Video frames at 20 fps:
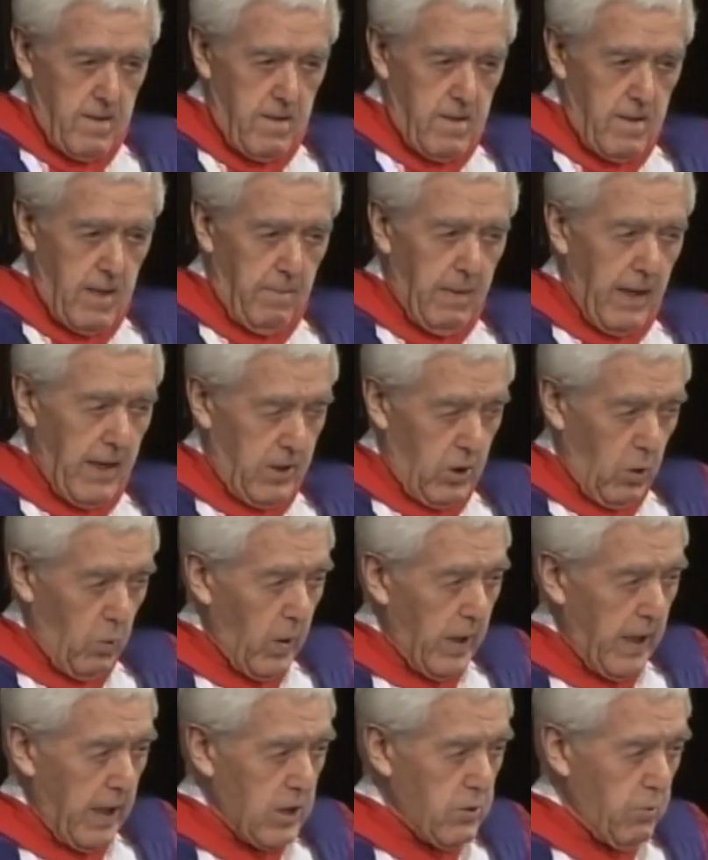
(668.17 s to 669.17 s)
about the
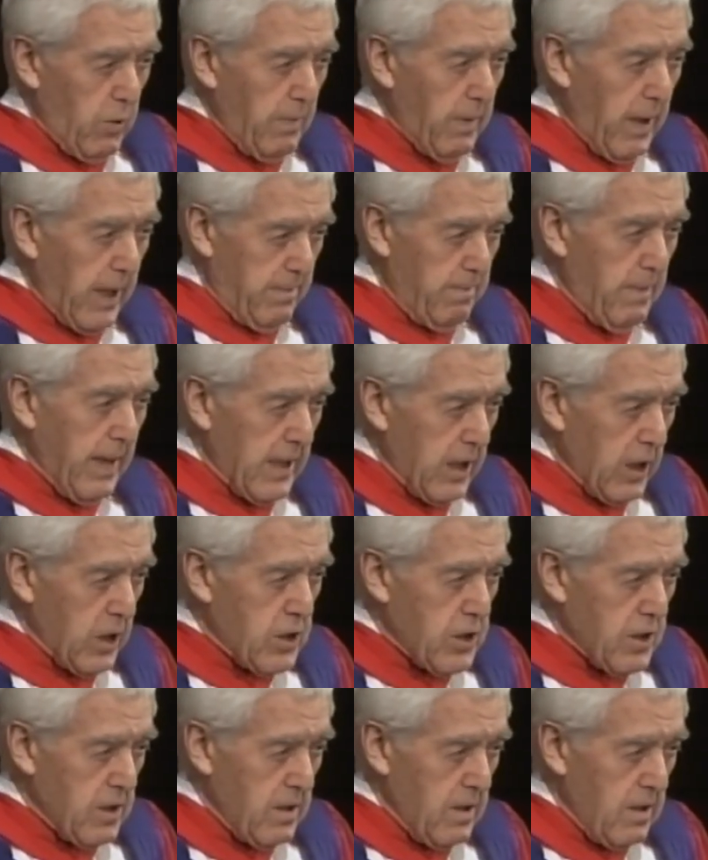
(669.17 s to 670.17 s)
ways we might
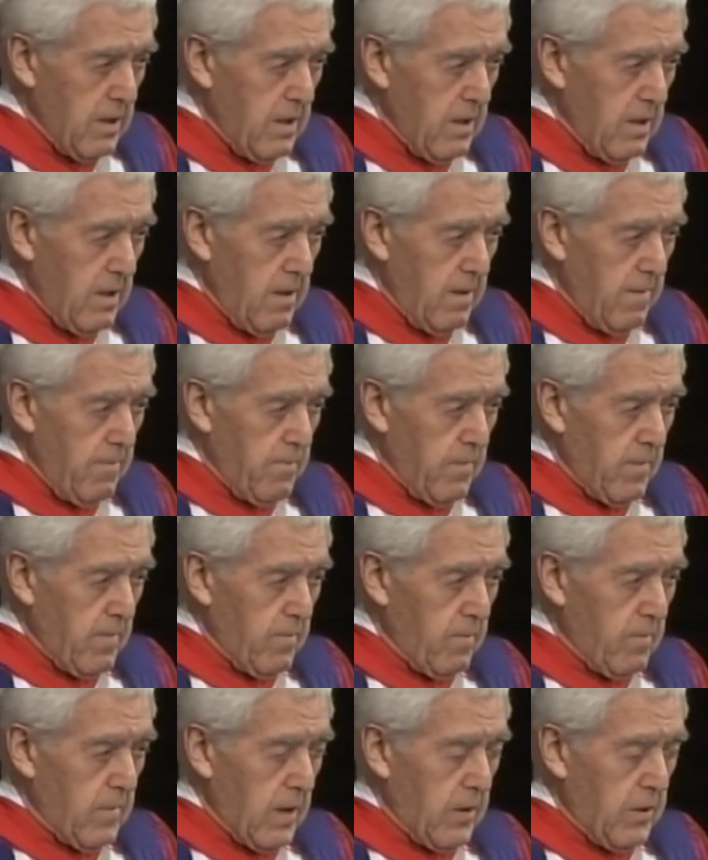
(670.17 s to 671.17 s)
manage
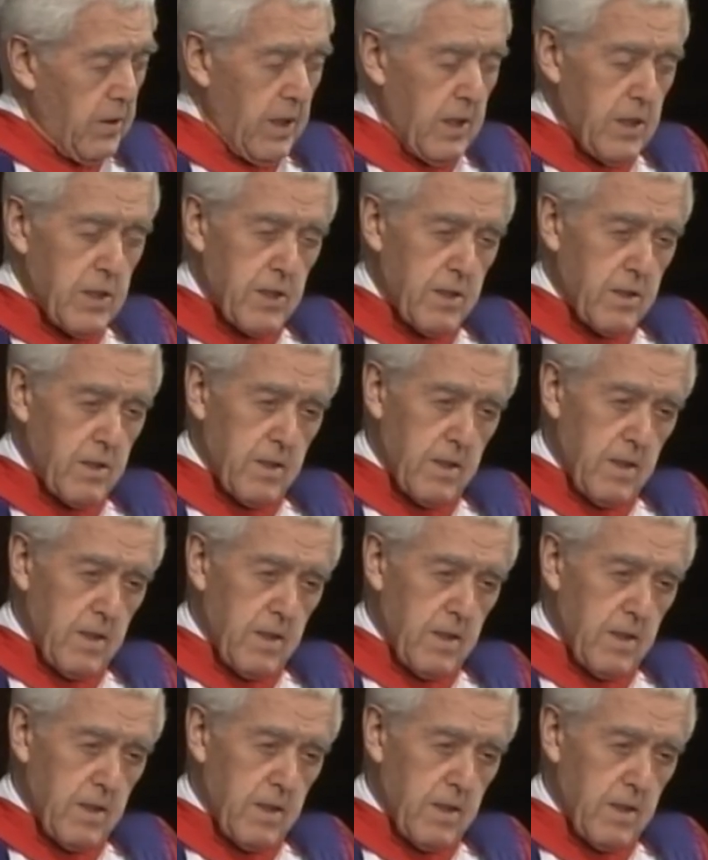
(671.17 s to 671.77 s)
these